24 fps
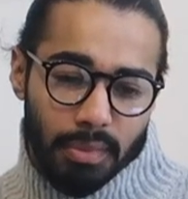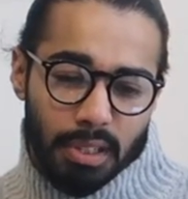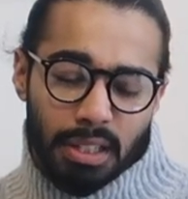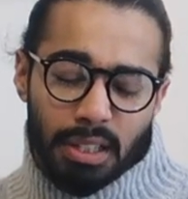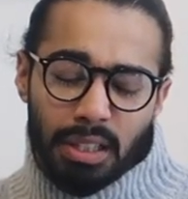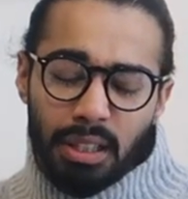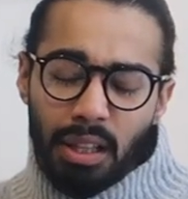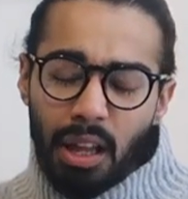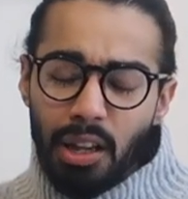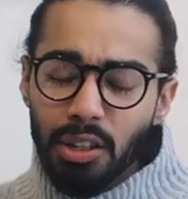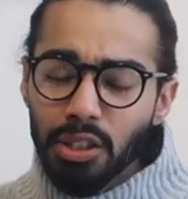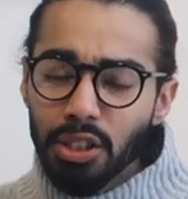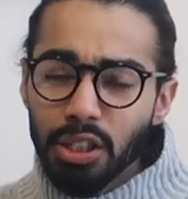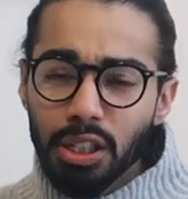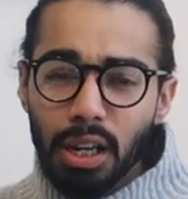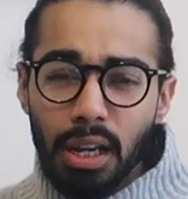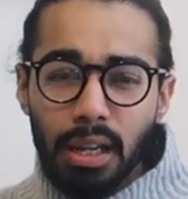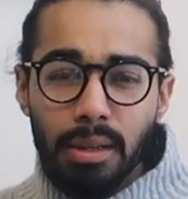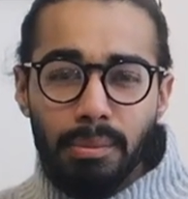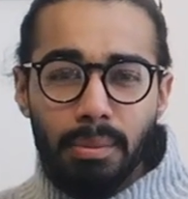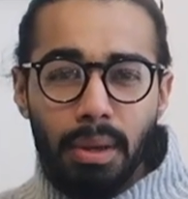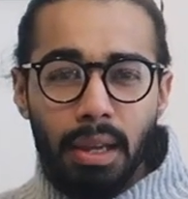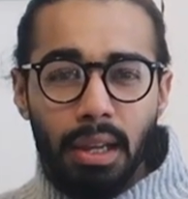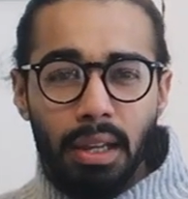slut
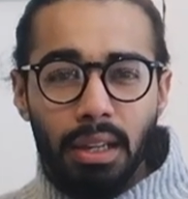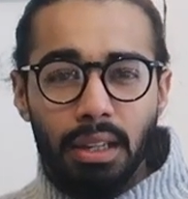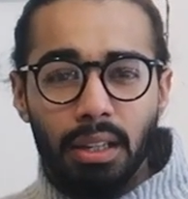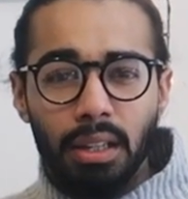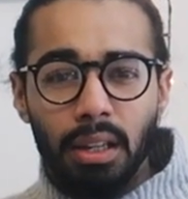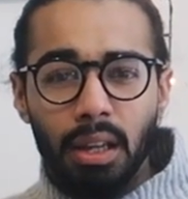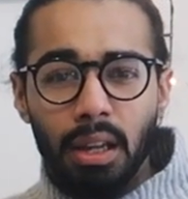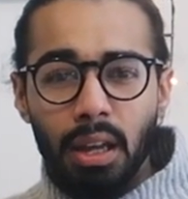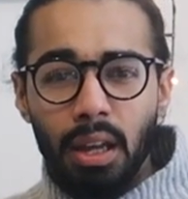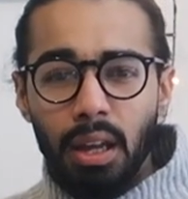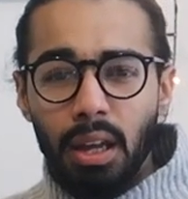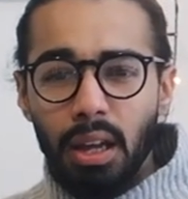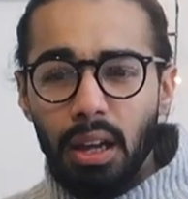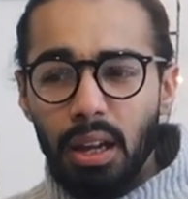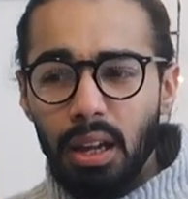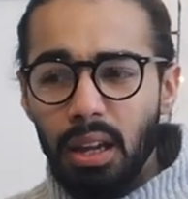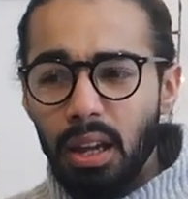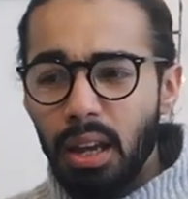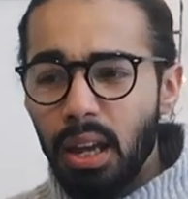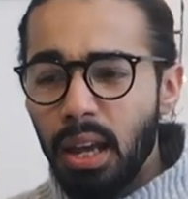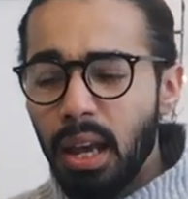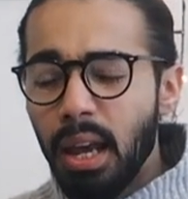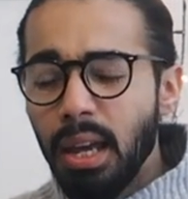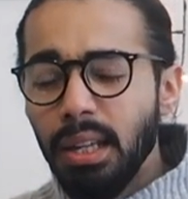shaming,
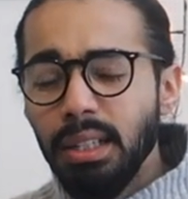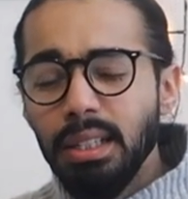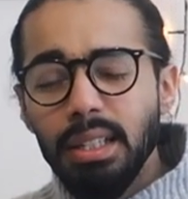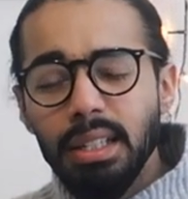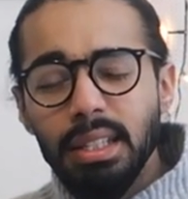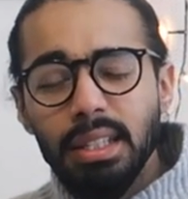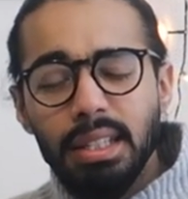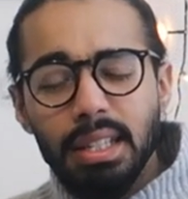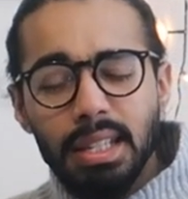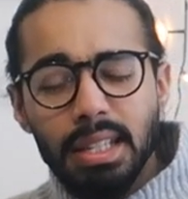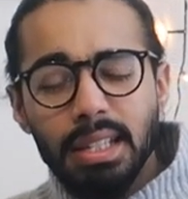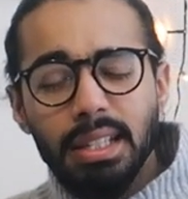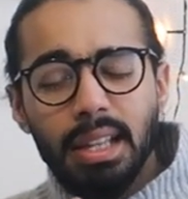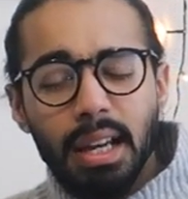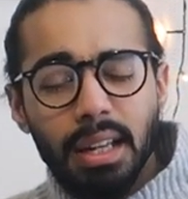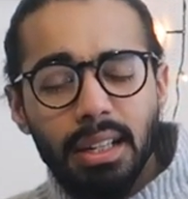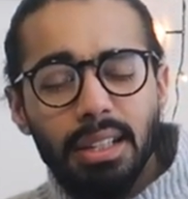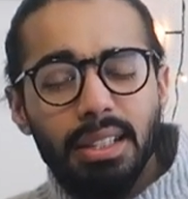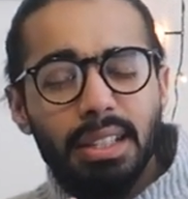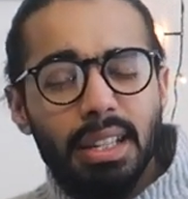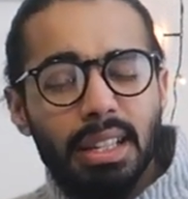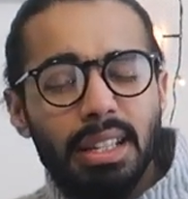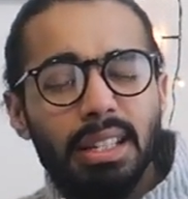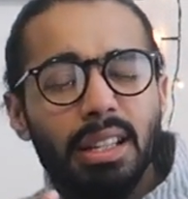these
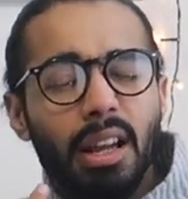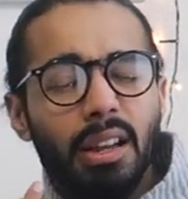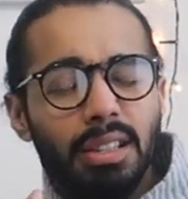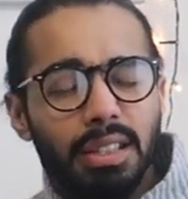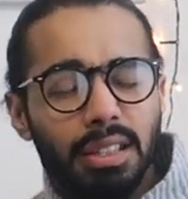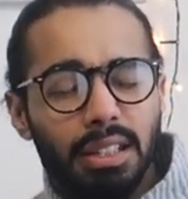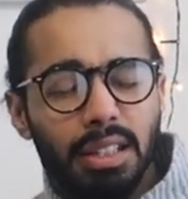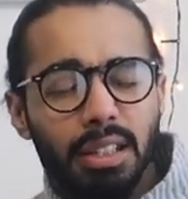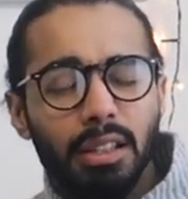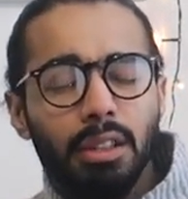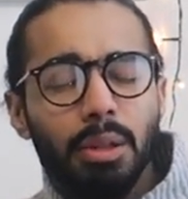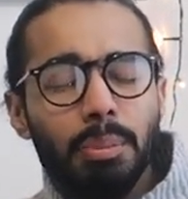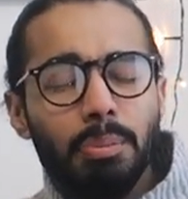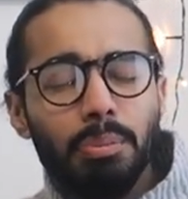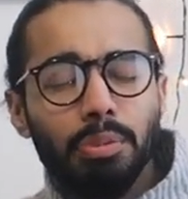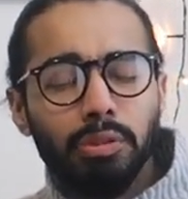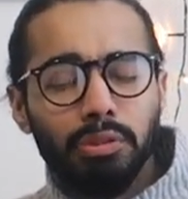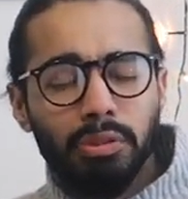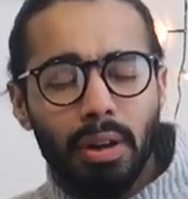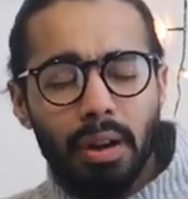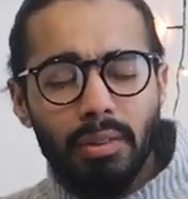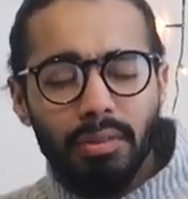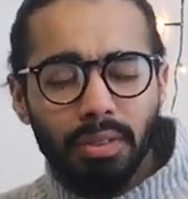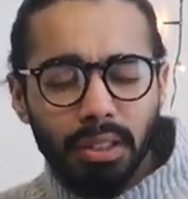kind of things are still
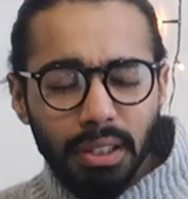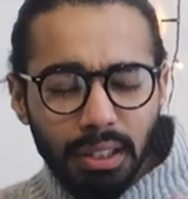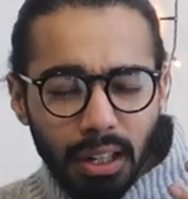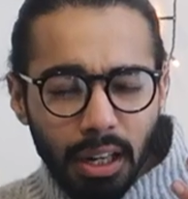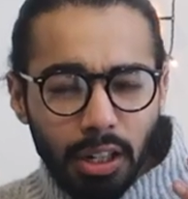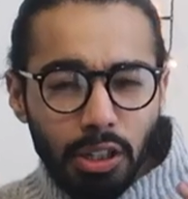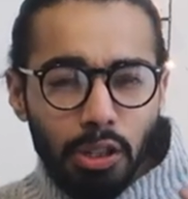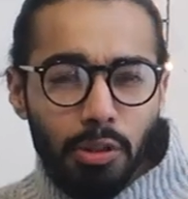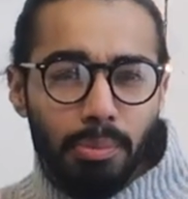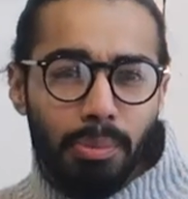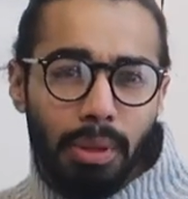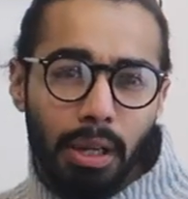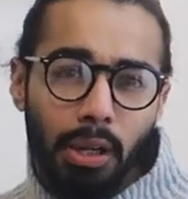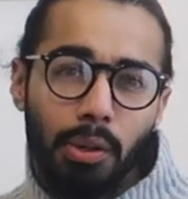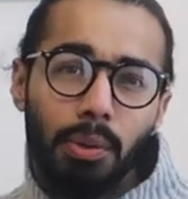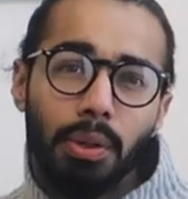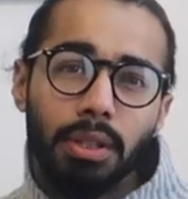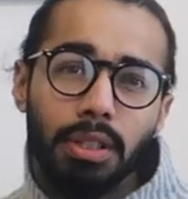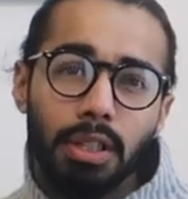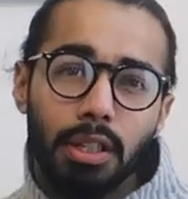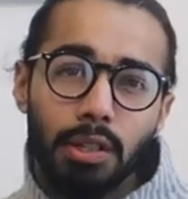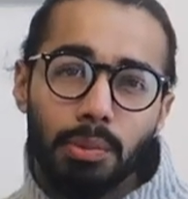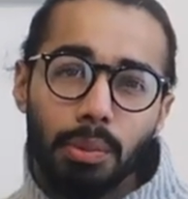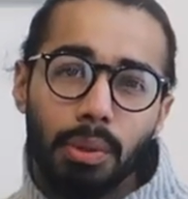prevalent and
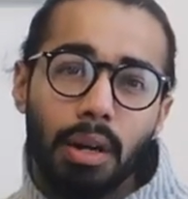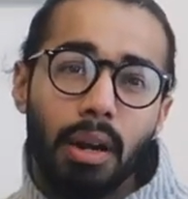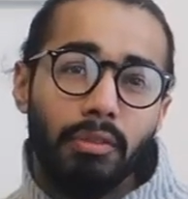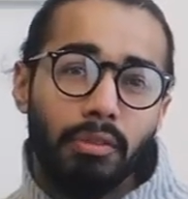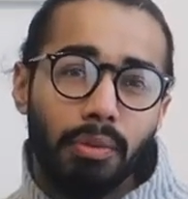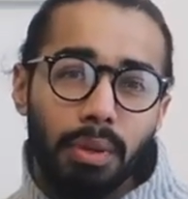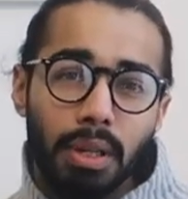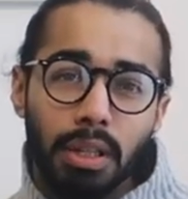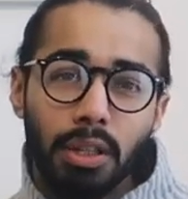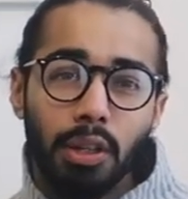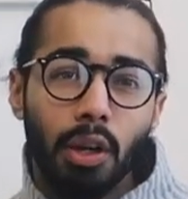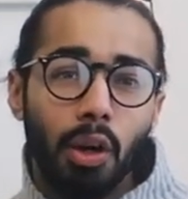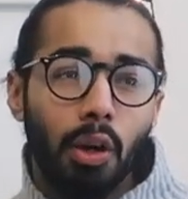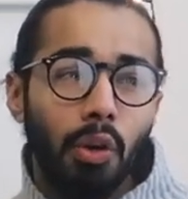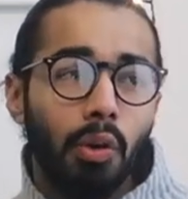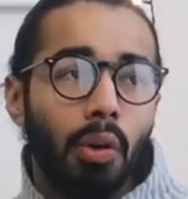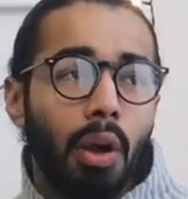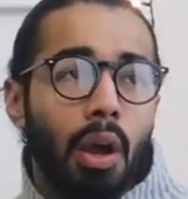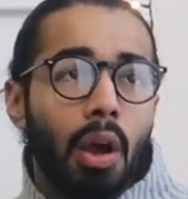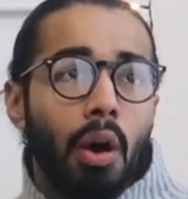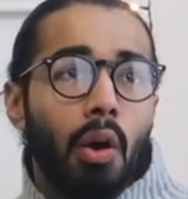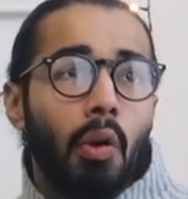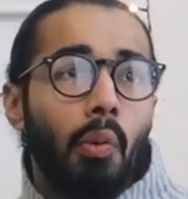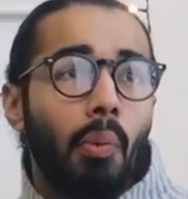ubiquitous wherever we
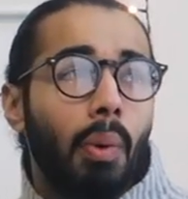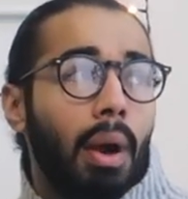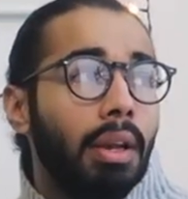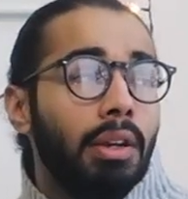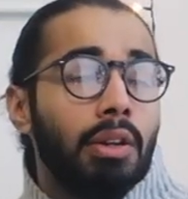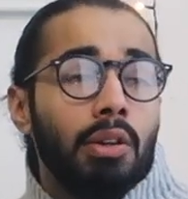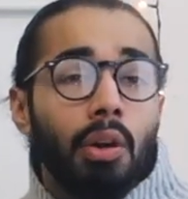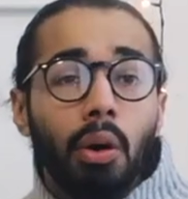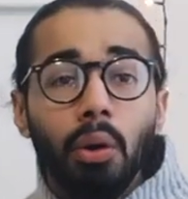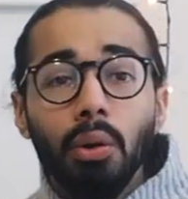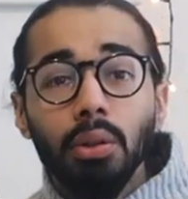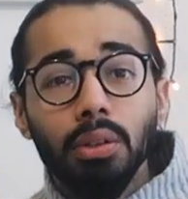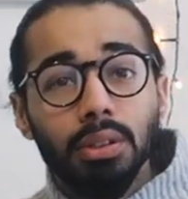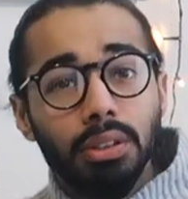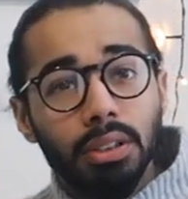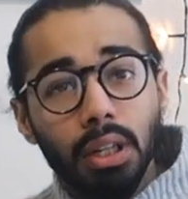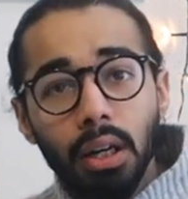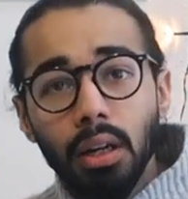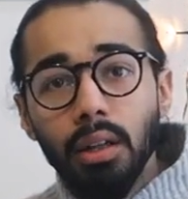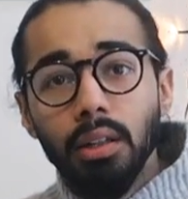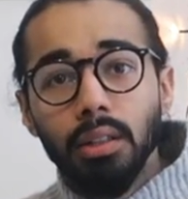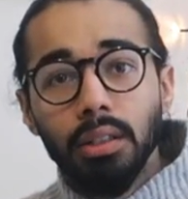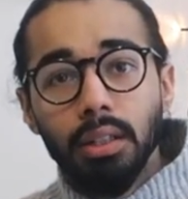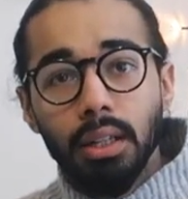go, we're not
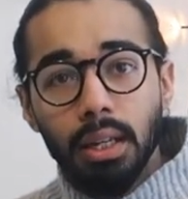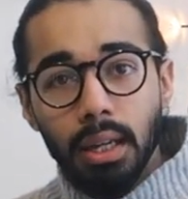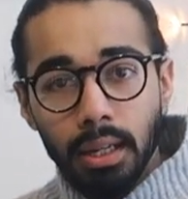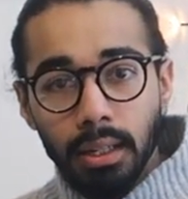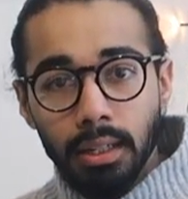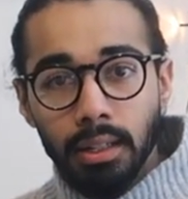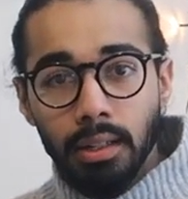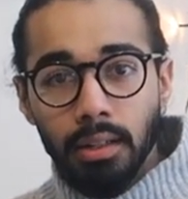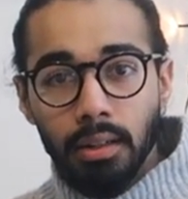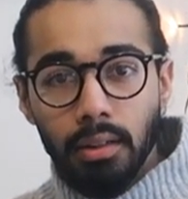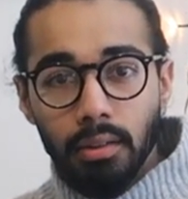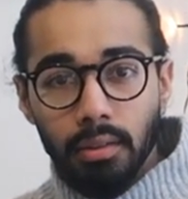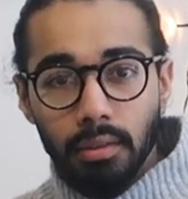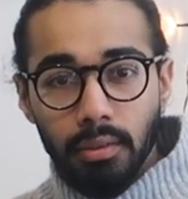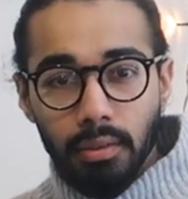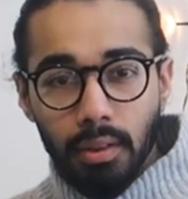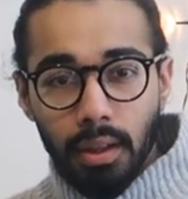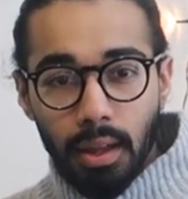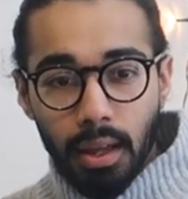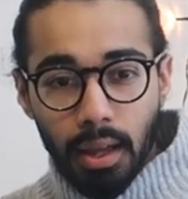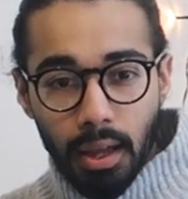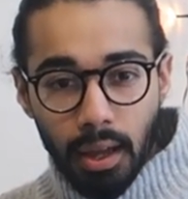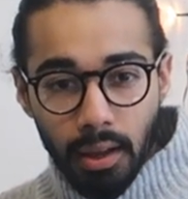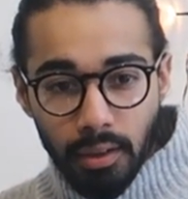done in
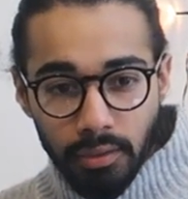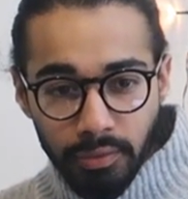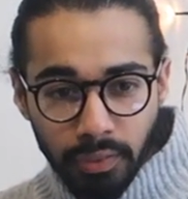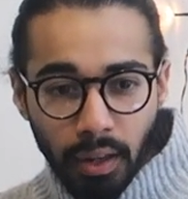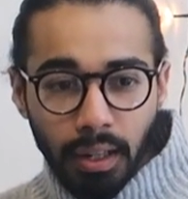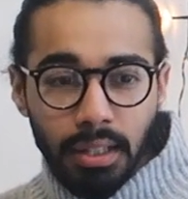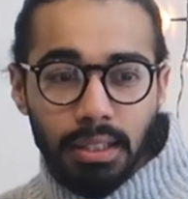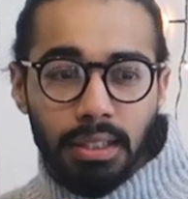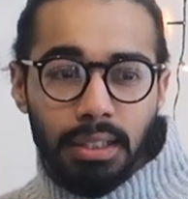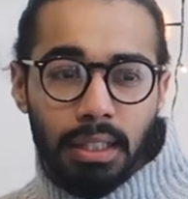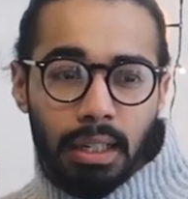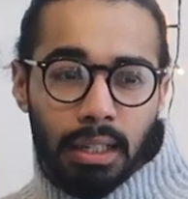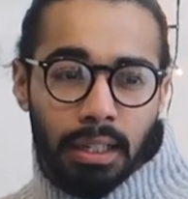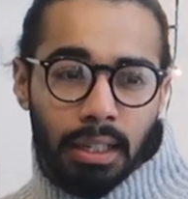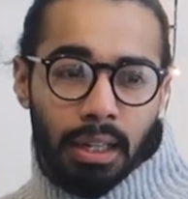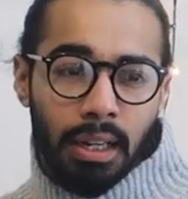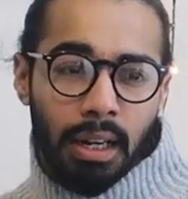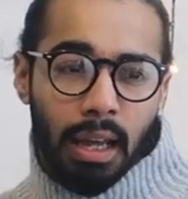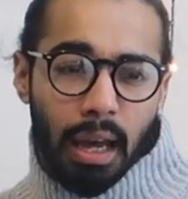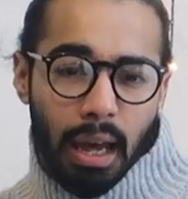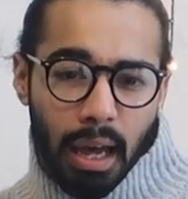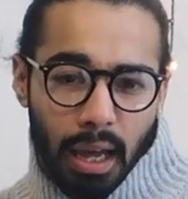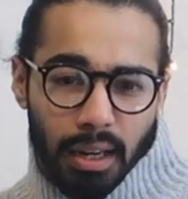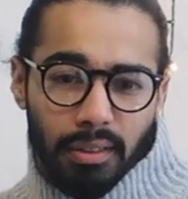fighting
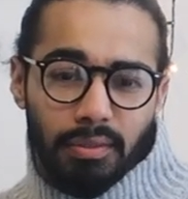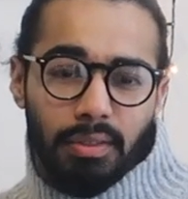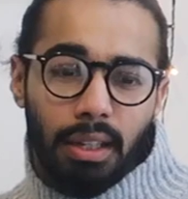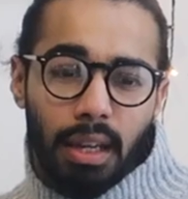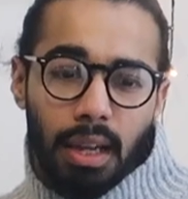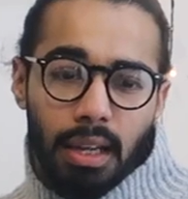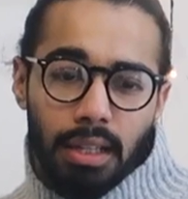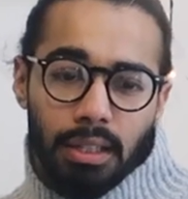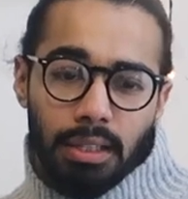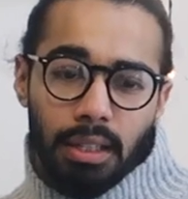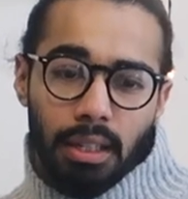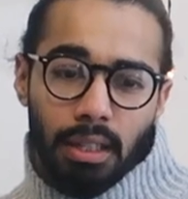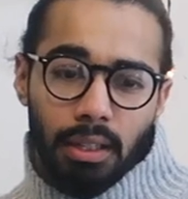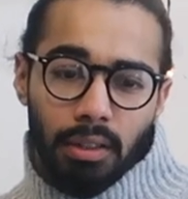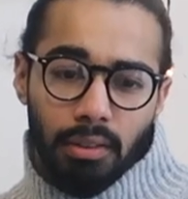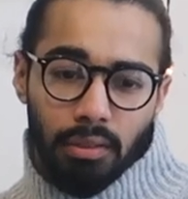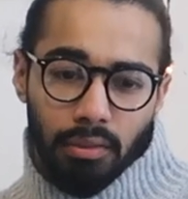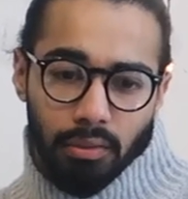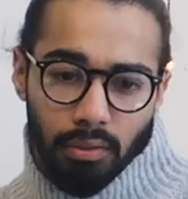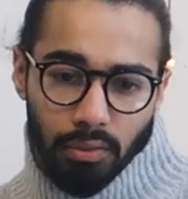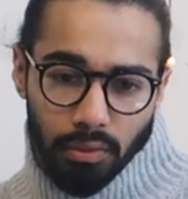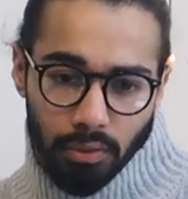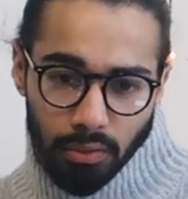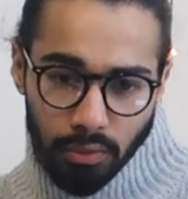and
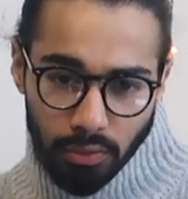advocating